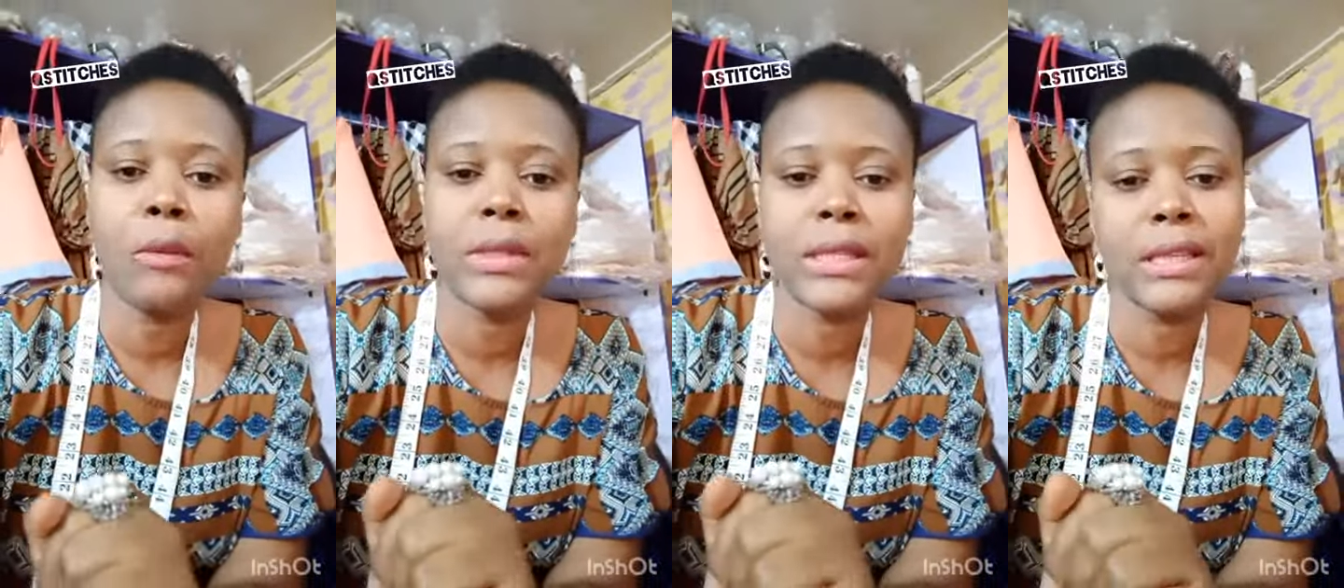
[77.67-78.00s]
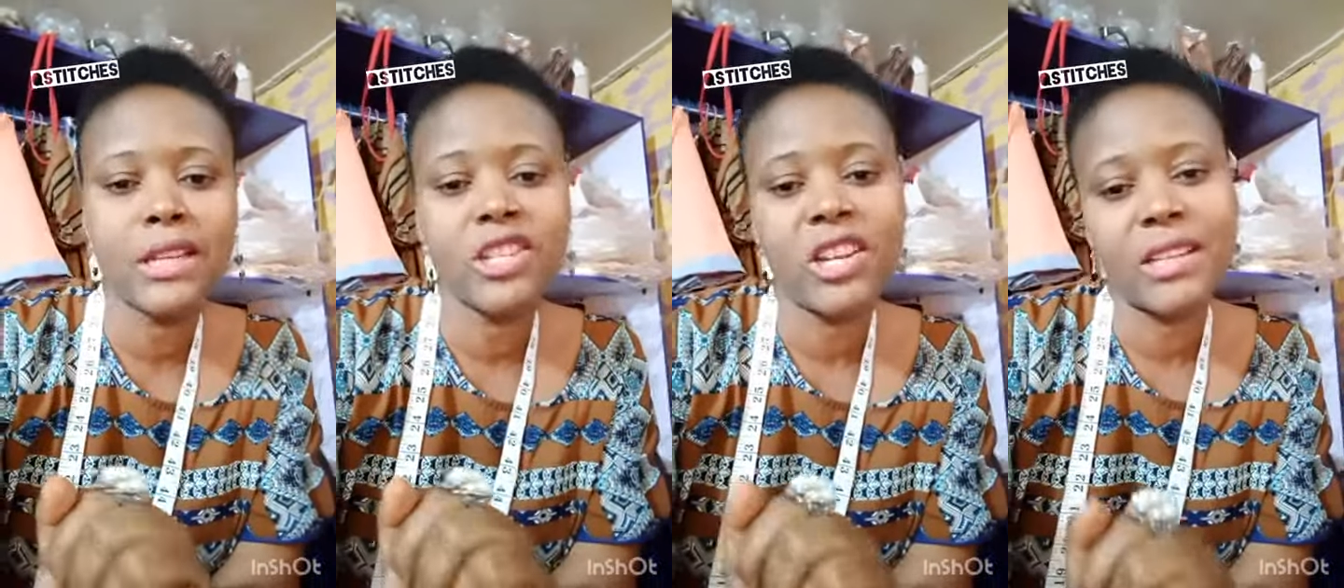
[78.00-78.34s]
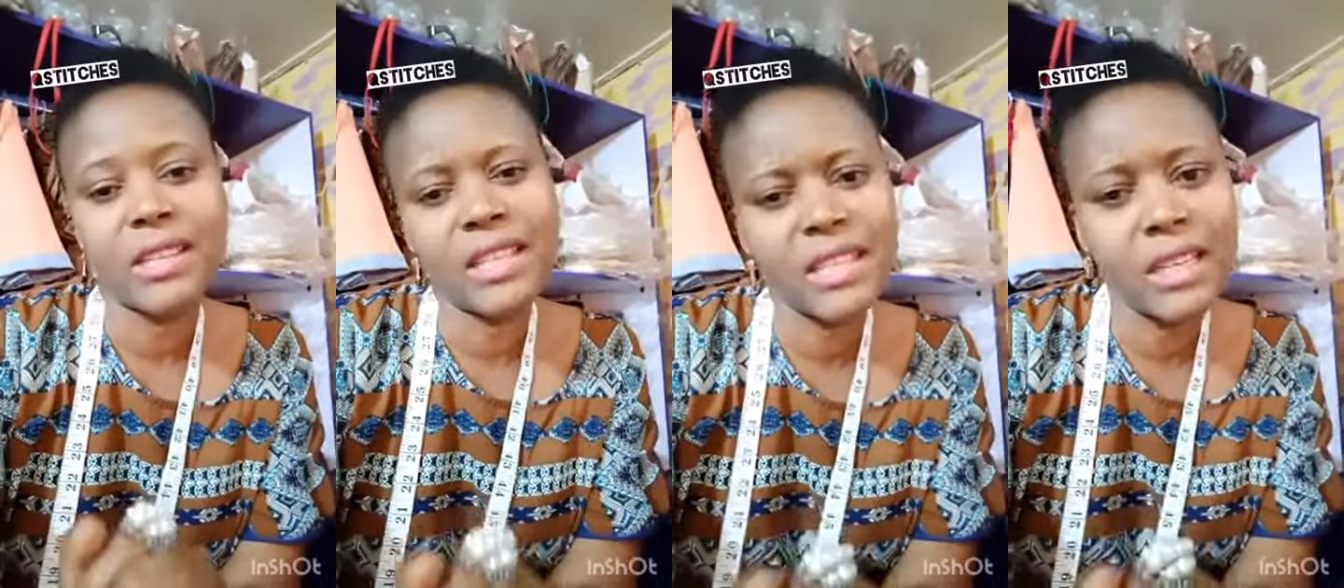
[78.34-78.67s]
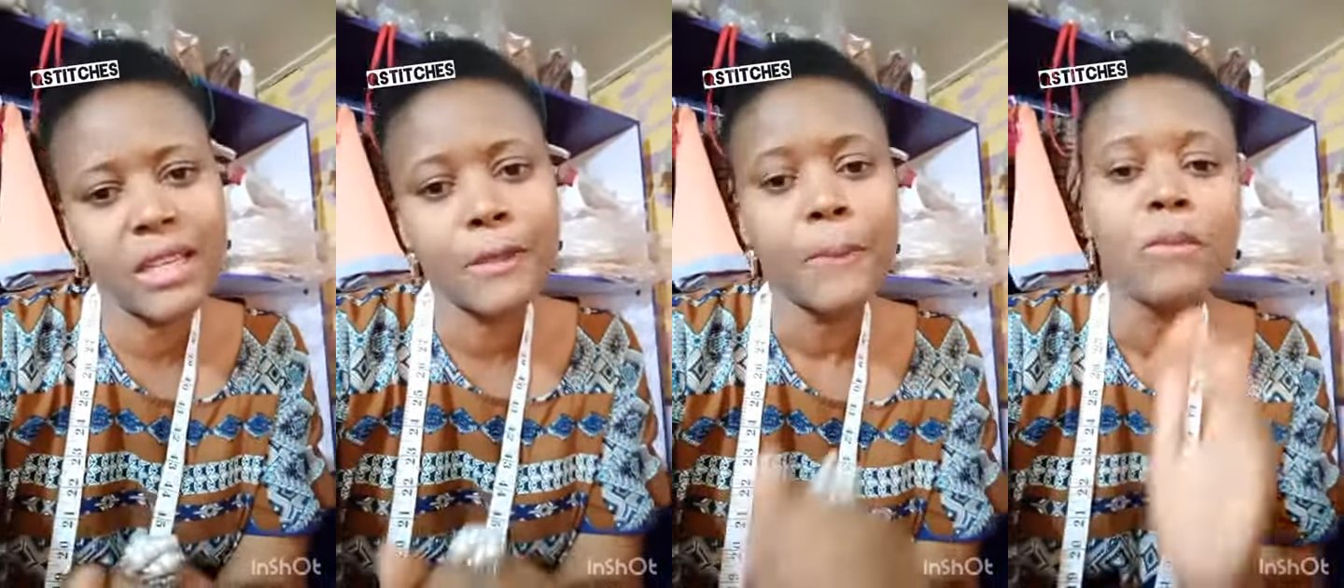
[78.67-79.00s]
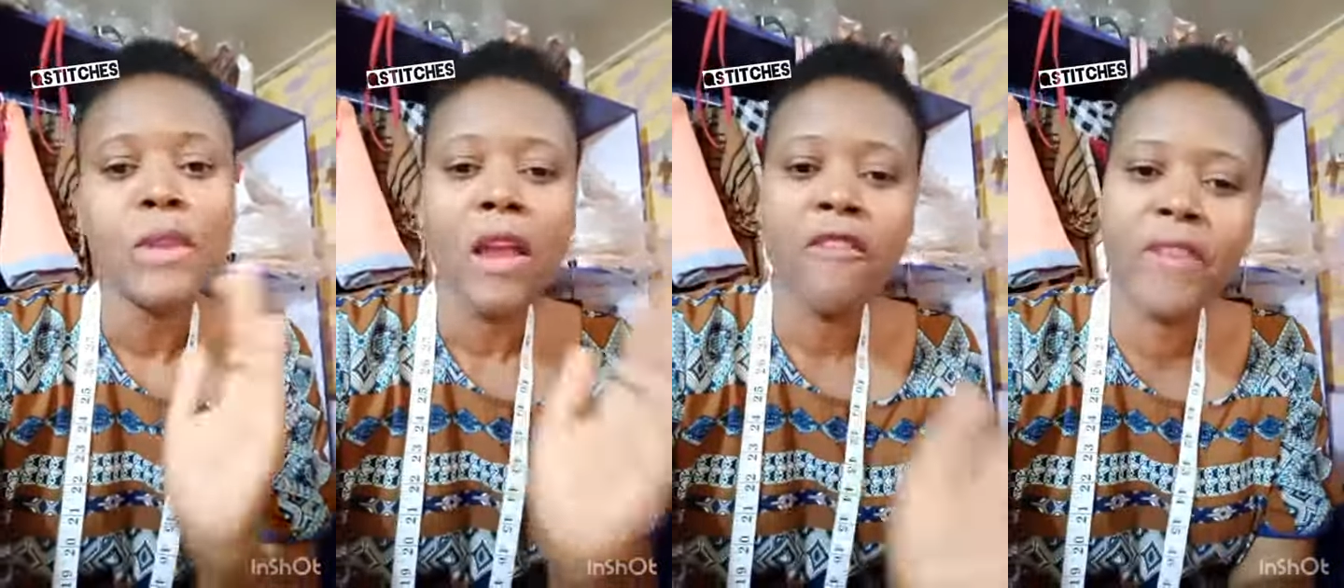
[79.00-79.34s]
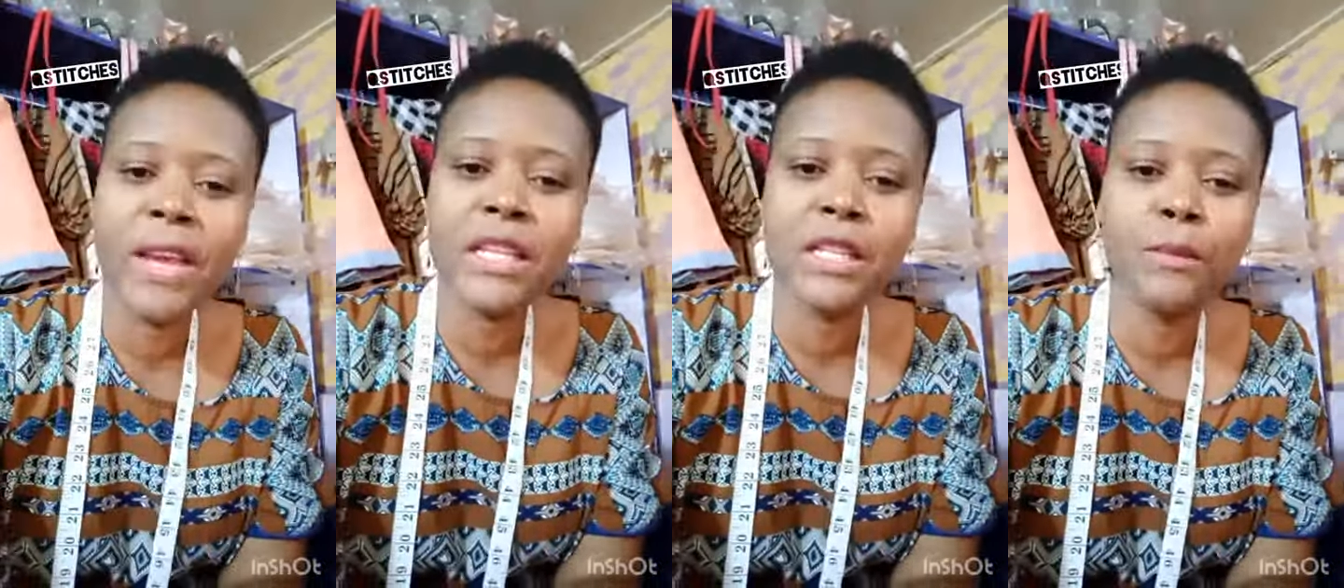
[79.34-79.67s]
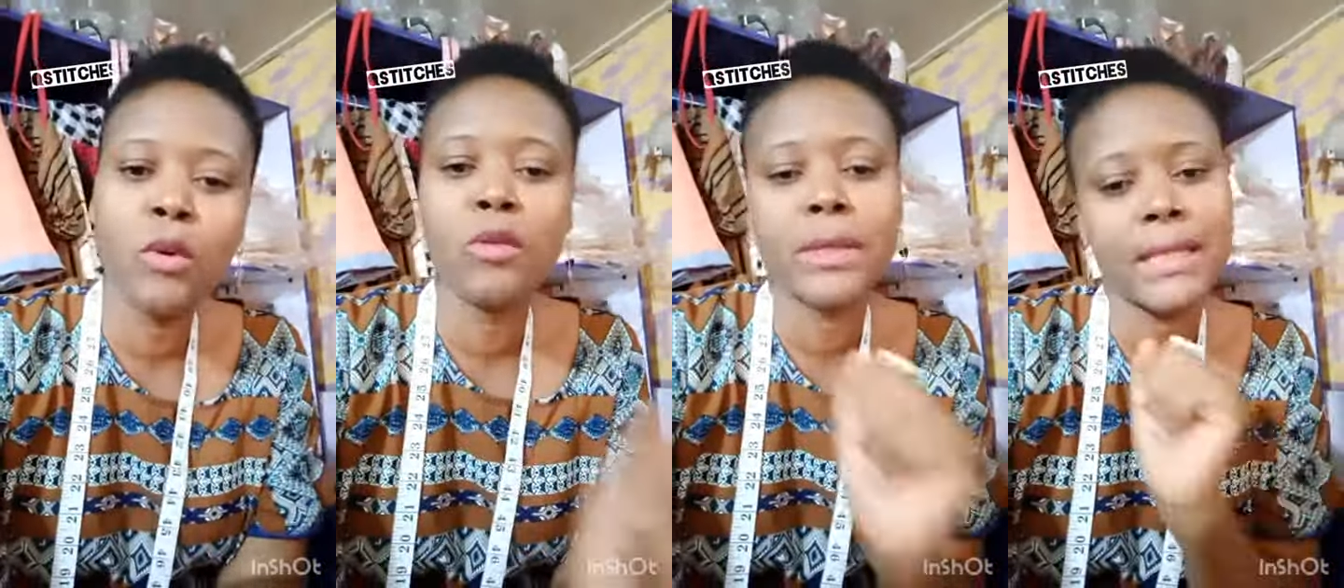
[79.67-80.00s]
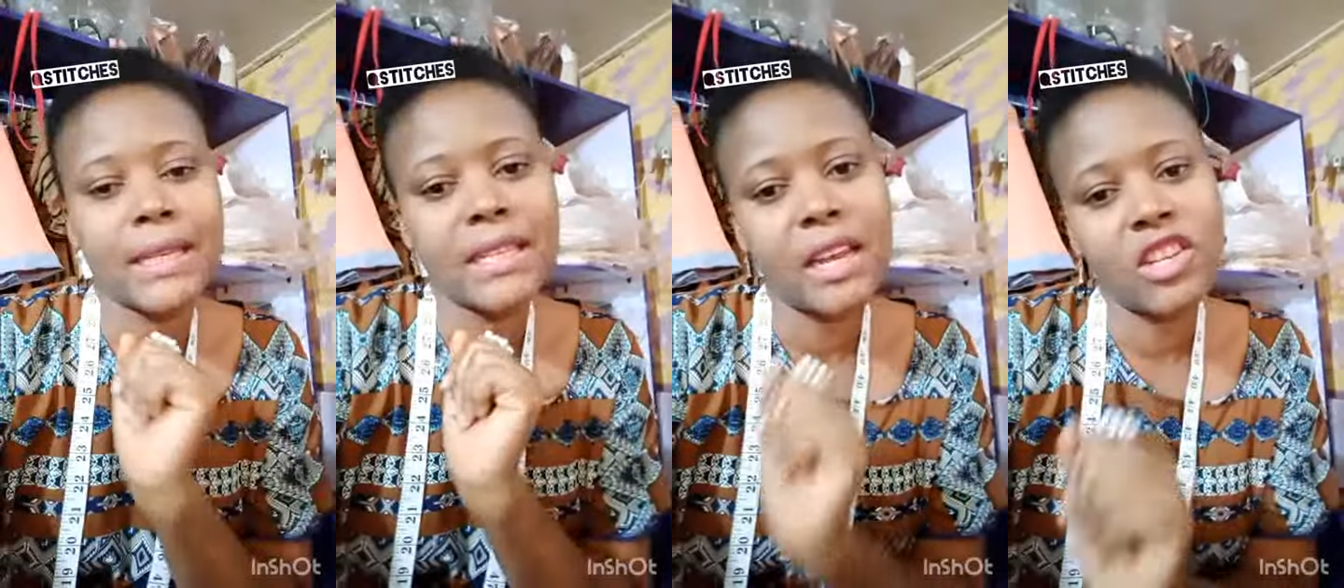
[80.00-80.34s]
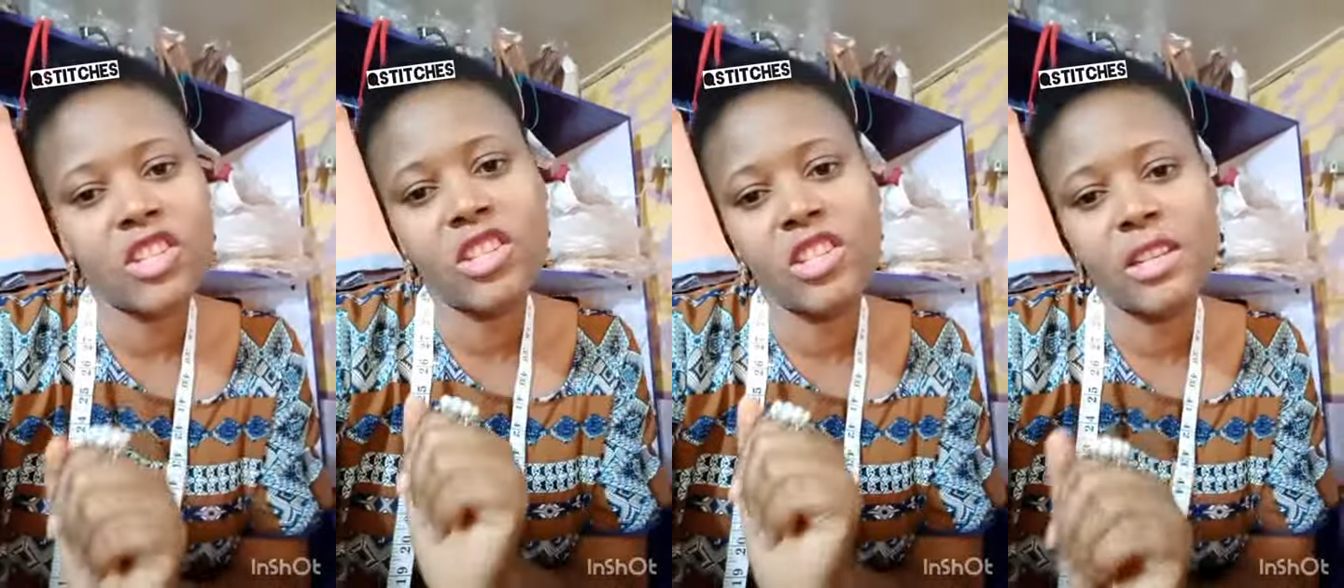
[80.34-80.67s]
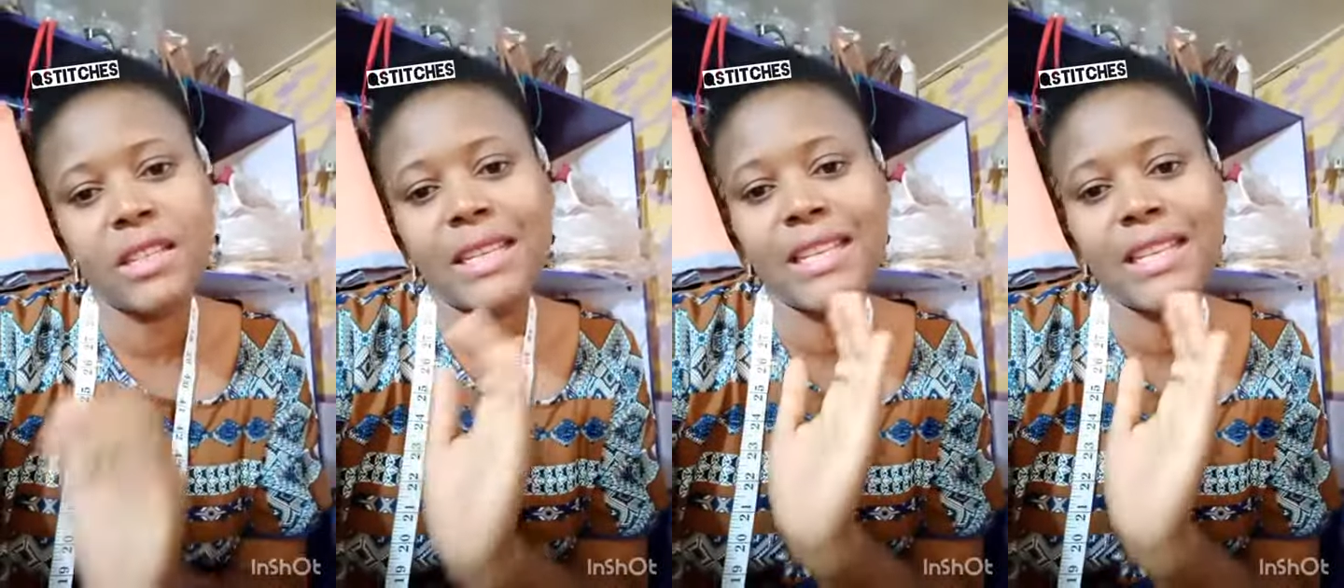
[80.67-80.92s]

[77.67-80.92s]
Quintessential Stitches, Facebook, Quintessential Stitches,